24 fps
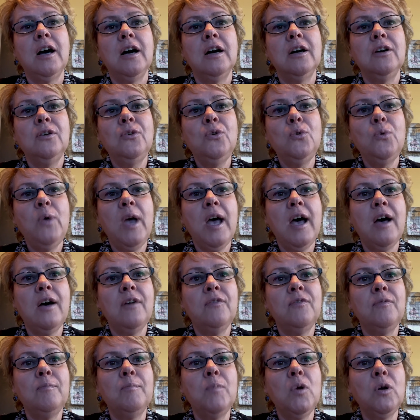who
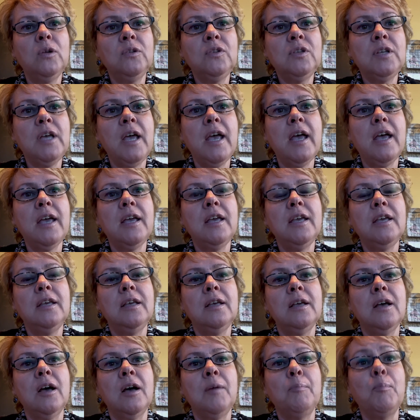have
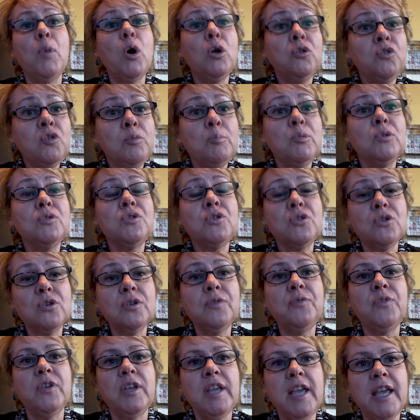multiple
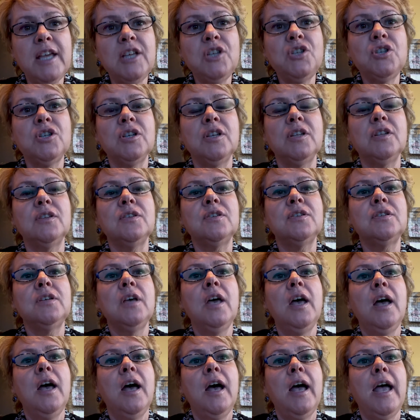certifications
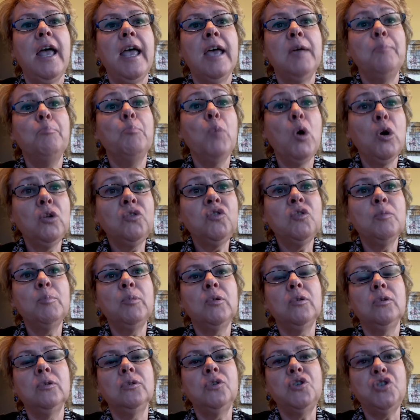and
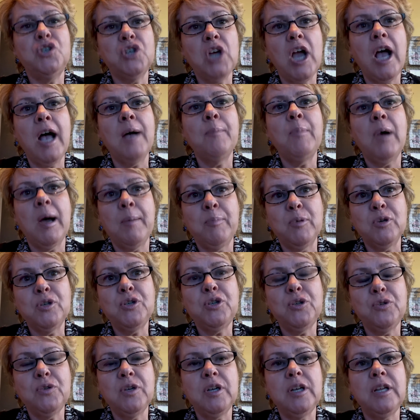multiple job
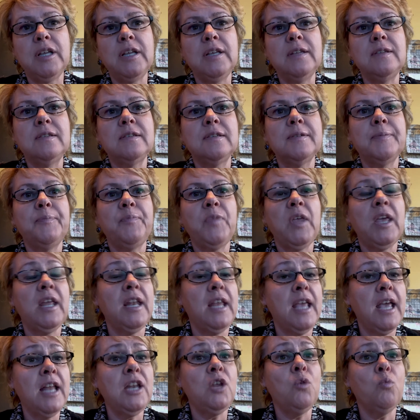opportunities in
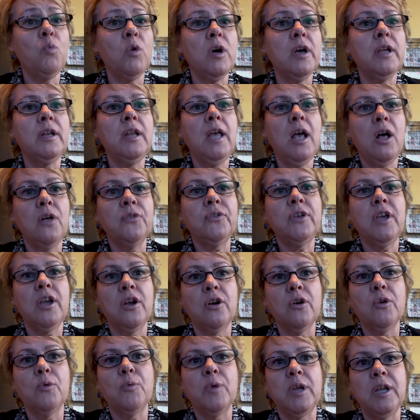any one
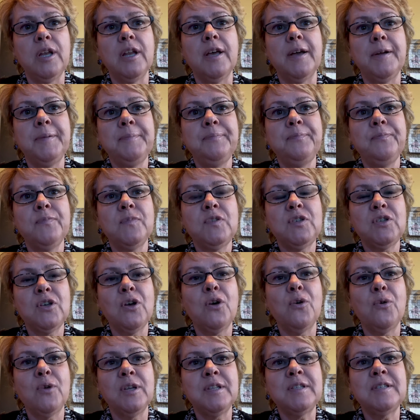healthcare arena.
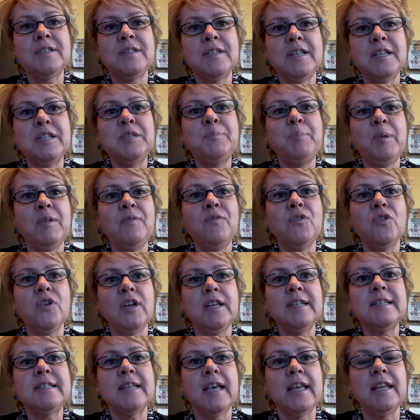So it's been very
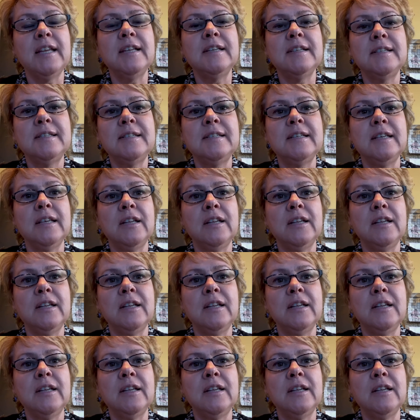exciting to see it